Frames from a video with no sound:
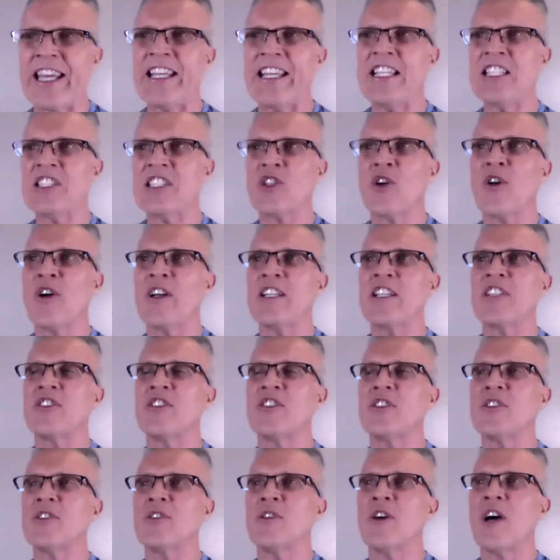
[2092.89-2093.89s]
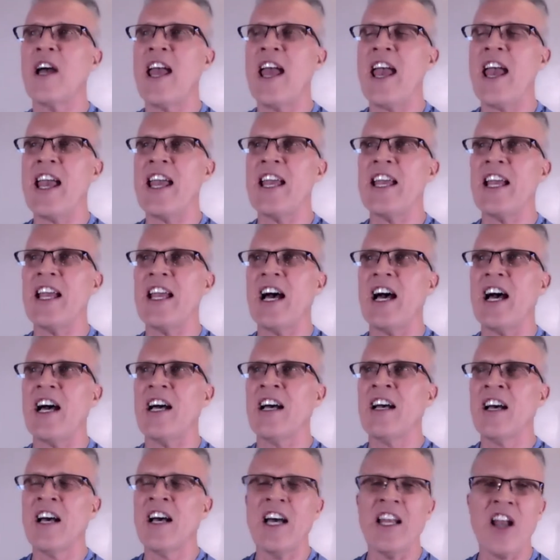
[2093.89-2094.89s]
He's going to do a uh,
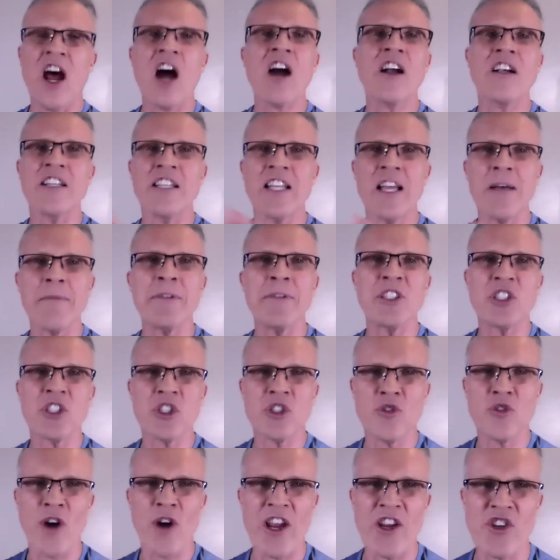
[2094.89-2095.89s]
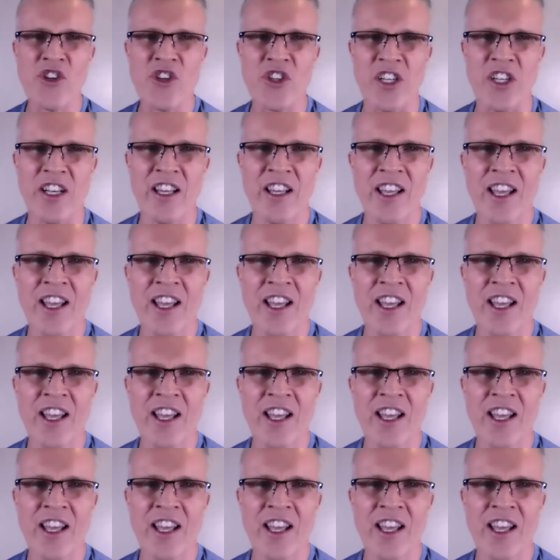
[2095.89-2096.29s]
an art demonstration,